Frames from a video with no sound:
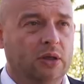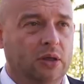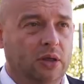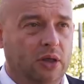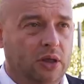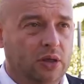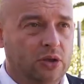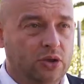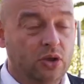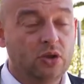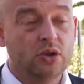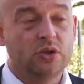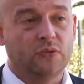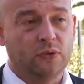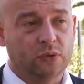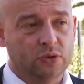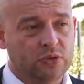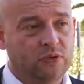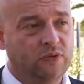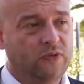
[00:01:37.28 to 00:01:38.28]
uh,
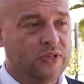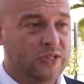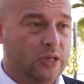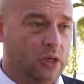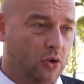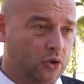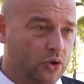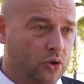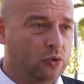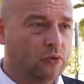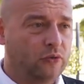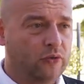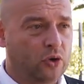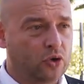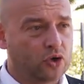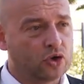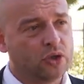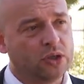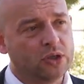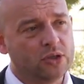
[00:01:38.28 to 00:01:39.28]
useful to physiological
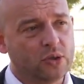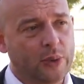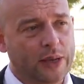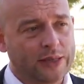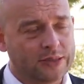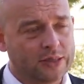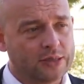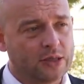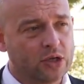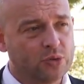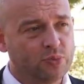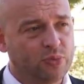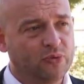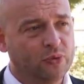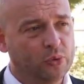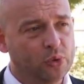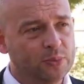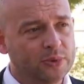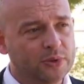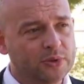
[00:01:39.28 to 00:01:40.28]
function and to exercise
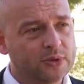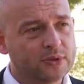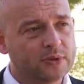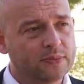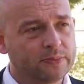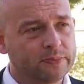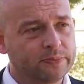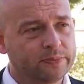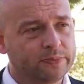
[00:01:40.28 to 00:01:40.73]
performance.